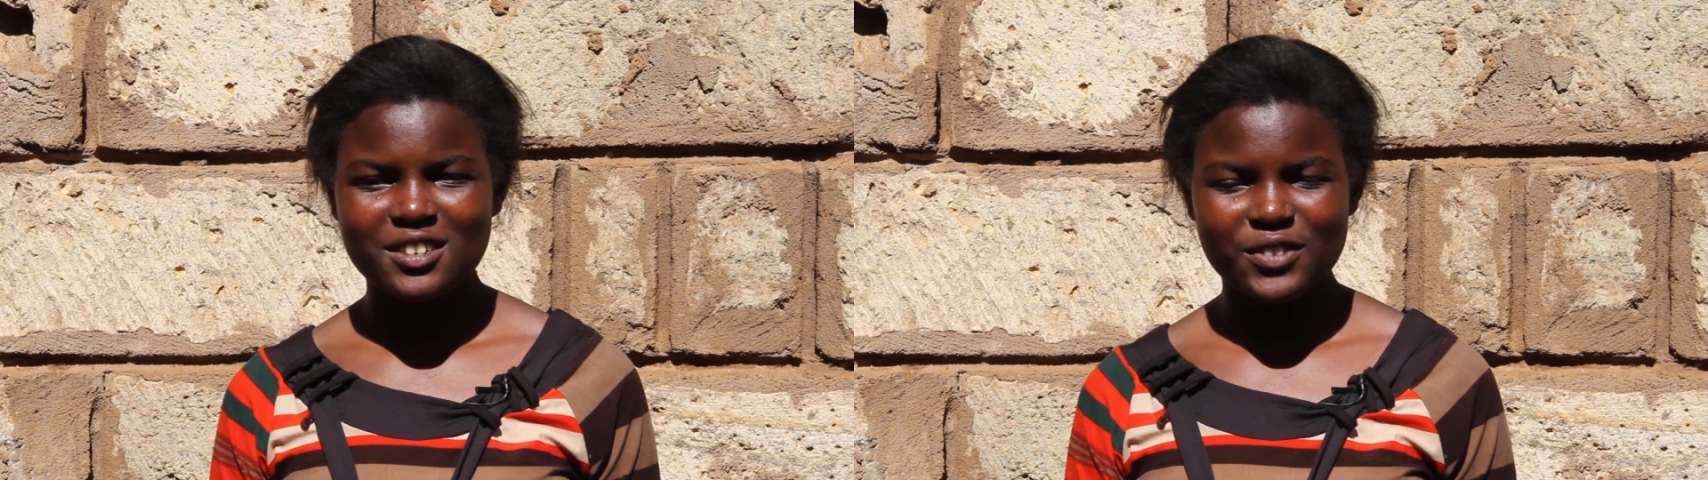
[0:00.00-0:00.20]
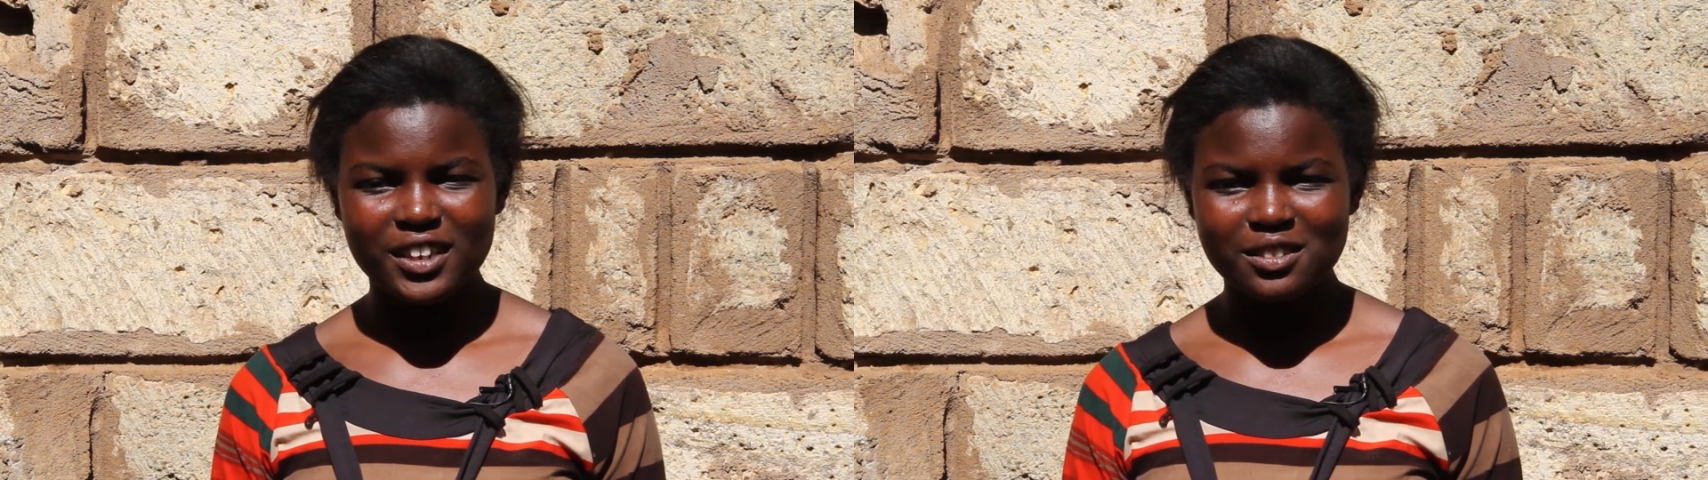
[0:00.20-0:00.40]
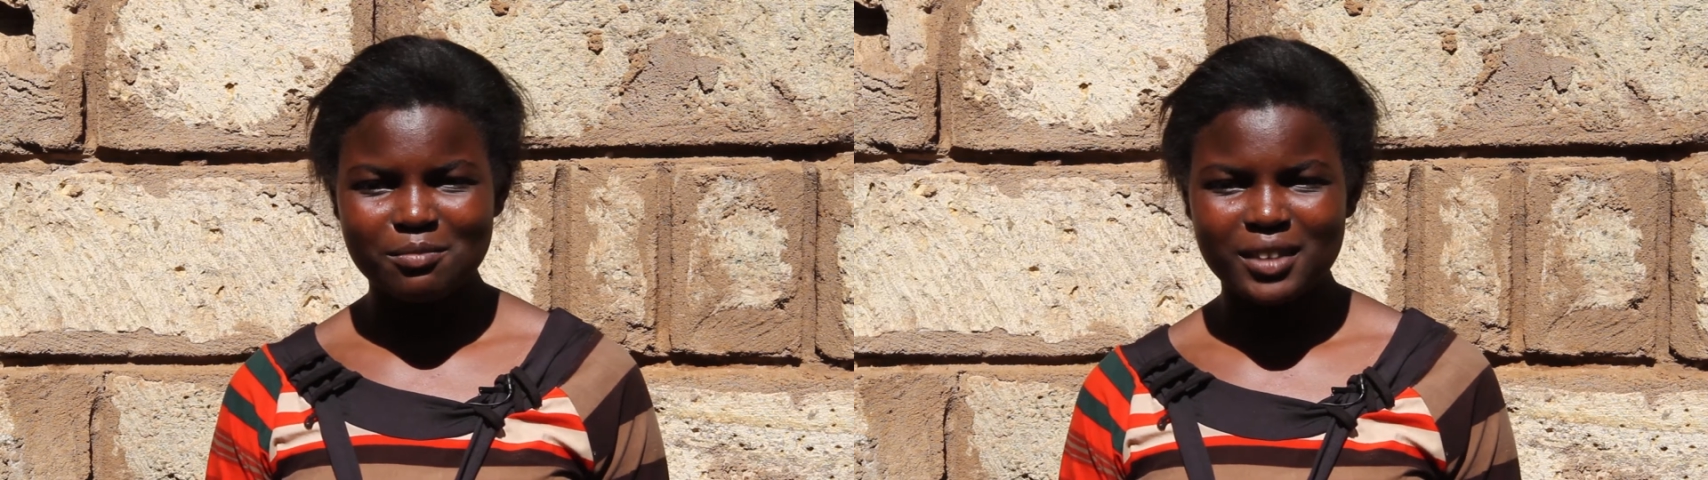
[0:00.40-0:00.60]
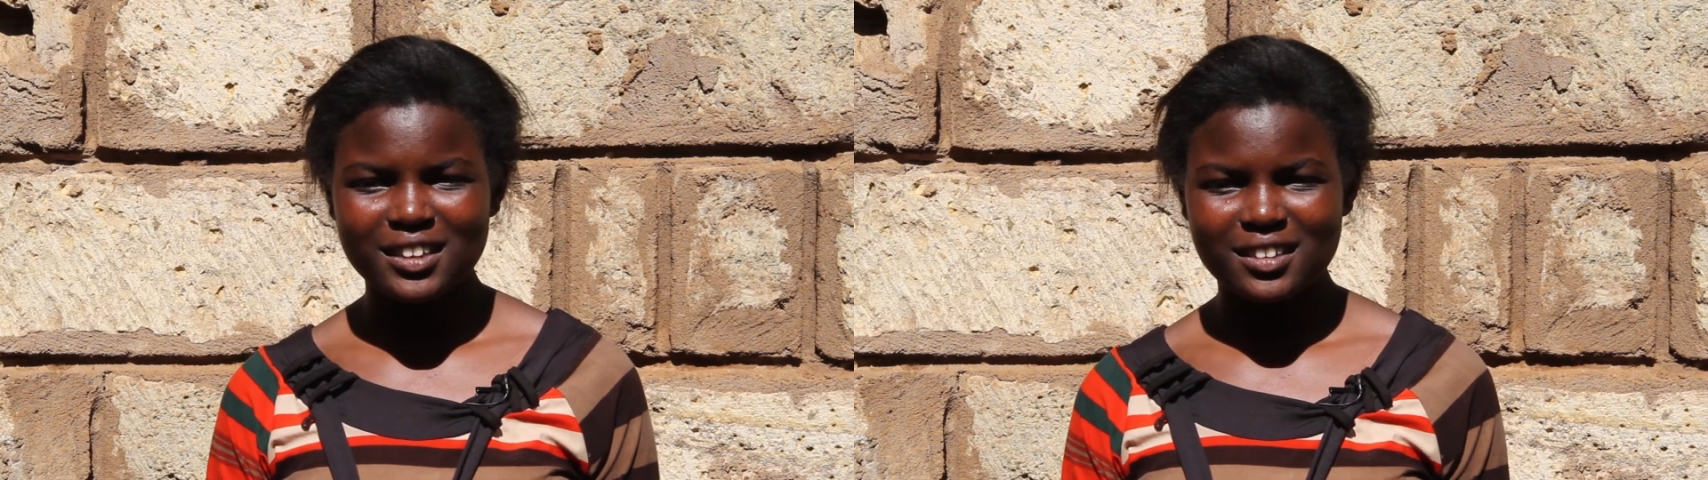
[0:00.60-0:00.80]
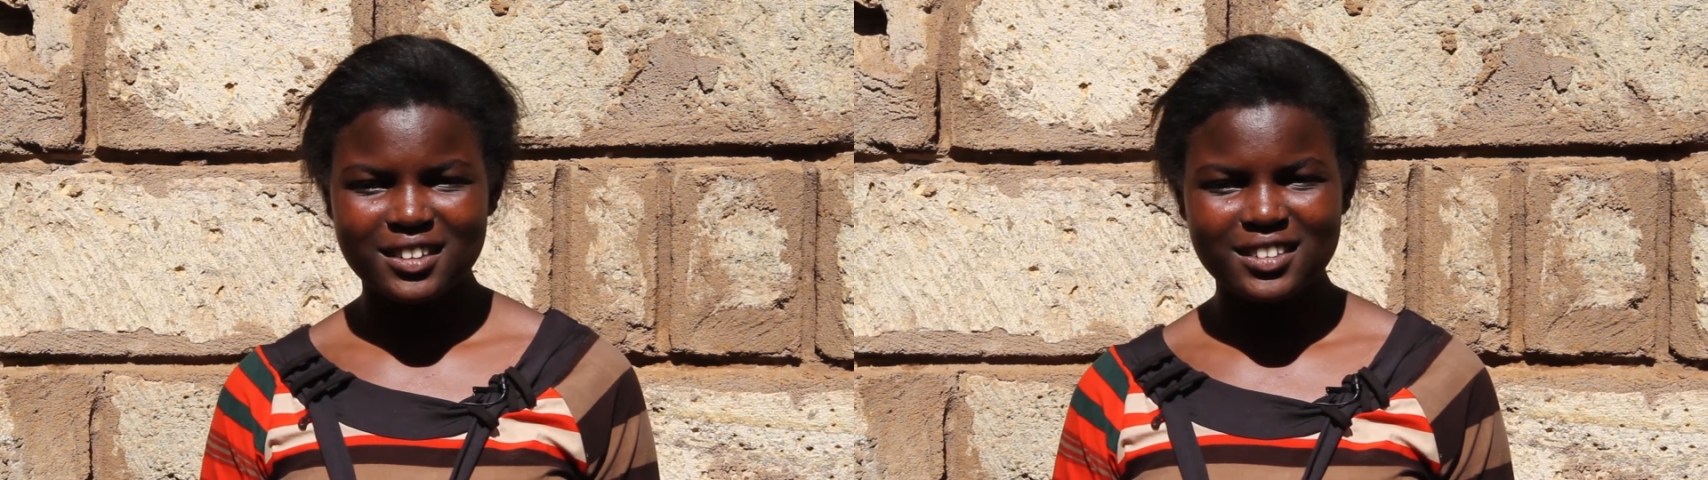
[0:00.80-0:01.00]
different
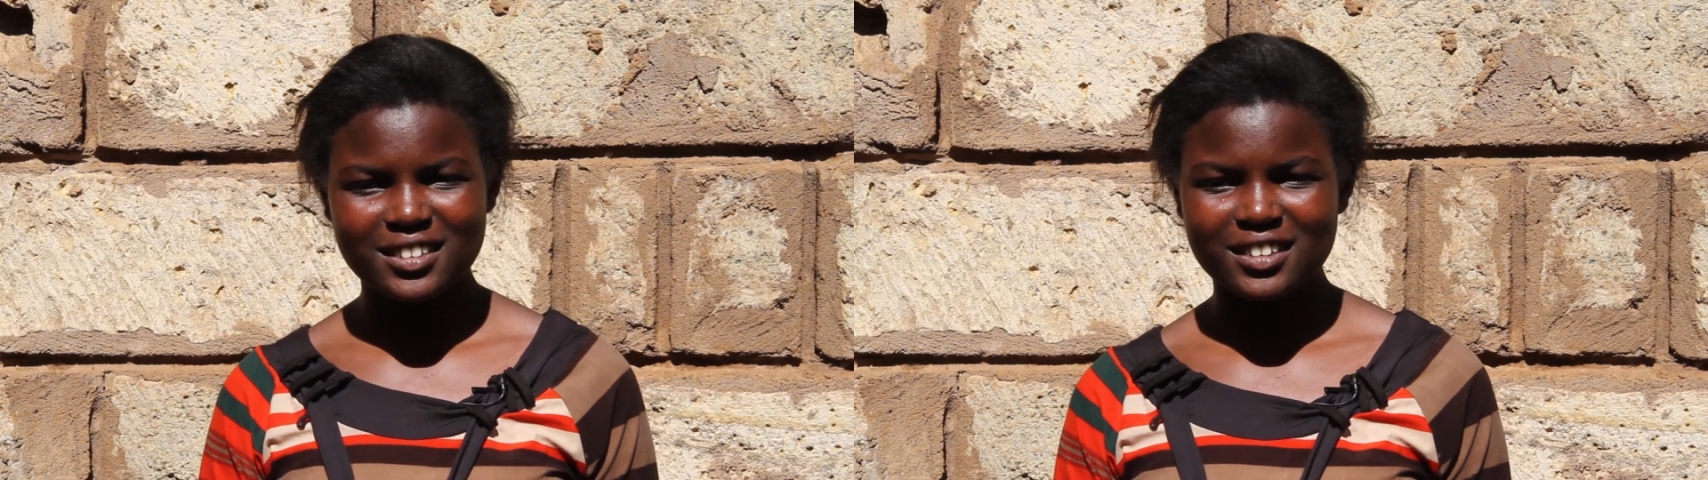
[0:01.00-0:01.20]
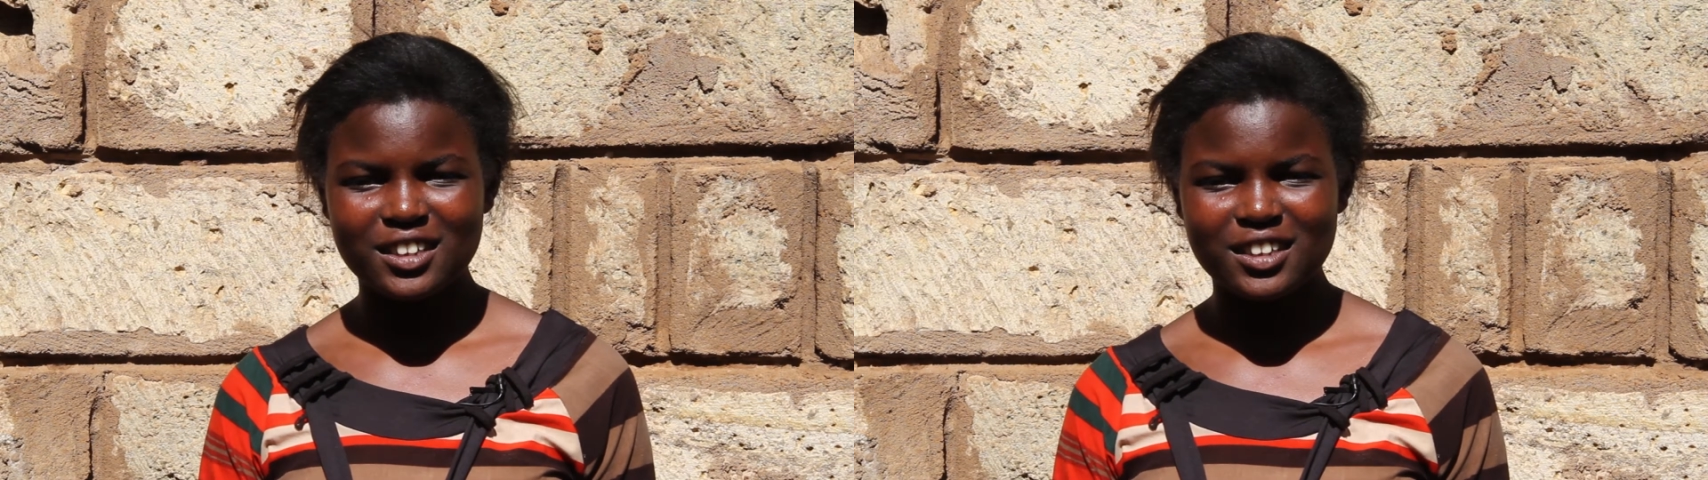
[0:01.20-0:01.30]
mentors